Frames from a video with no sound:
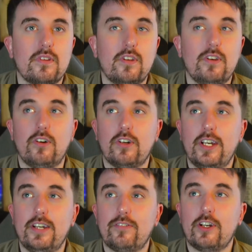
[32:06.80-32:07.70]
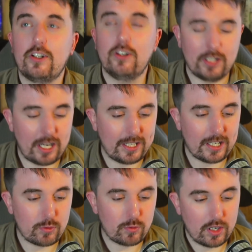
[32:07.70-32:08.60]
Okay. Very good. I think
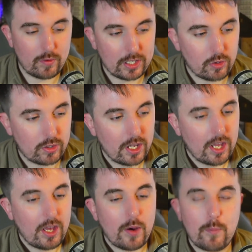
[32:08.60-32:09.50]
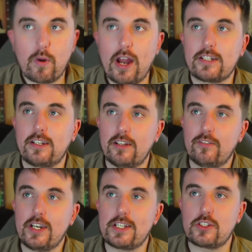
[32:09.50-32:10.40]
that's really, really good practical
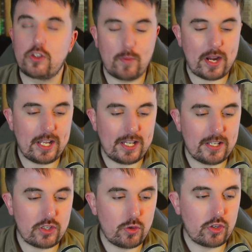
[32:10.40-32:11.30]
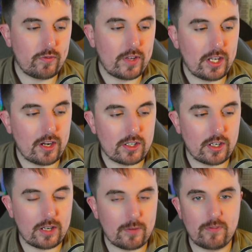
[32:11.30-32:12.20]
advice. Too many of these YouTube
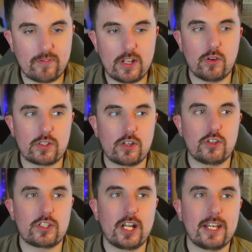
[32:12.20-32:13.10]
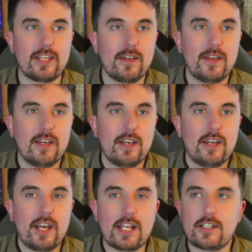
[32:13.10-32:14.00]
videos are just like
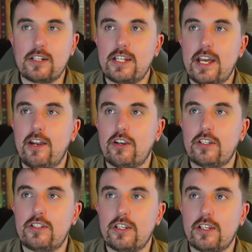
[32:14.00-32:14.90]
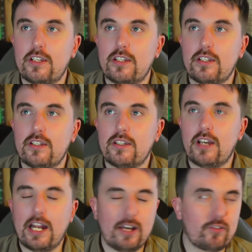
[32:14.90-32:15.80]
it's not tailored to,
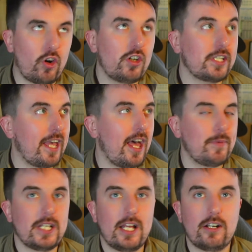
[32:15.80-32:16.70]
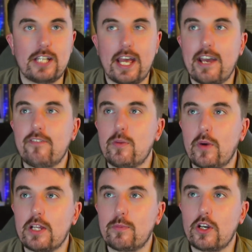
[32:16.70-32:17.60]
and of course it can't be tailored to
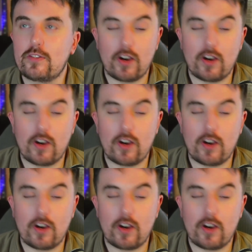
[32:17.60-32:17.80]
everybody, but it's very